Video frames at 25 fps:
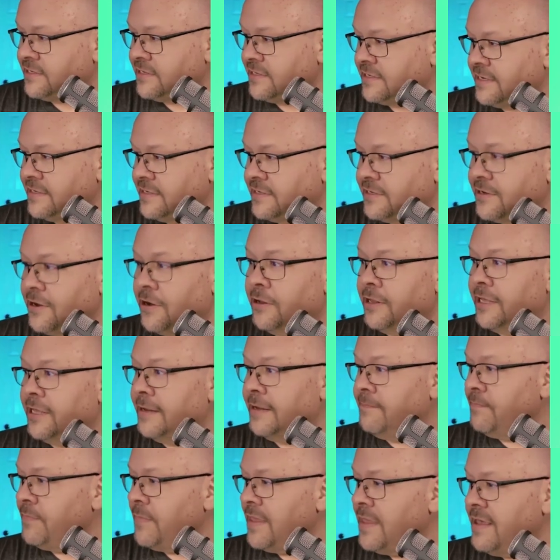just install
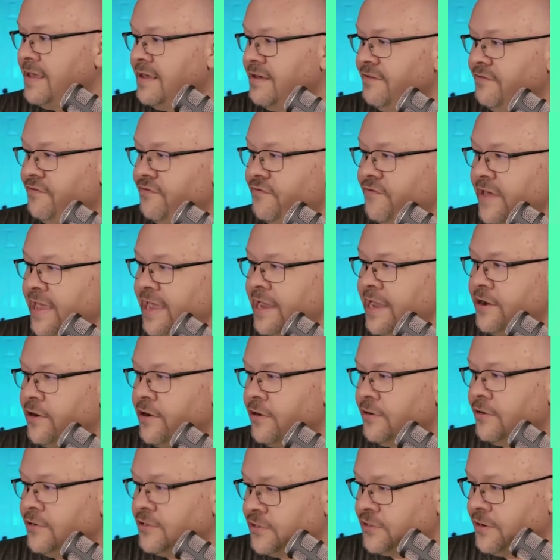it. Fay
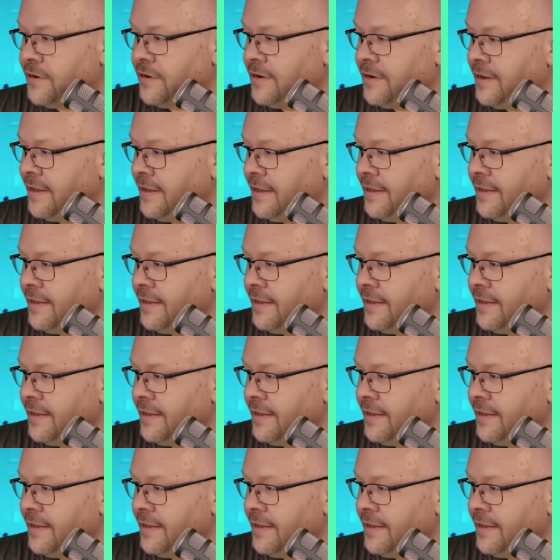Cursor.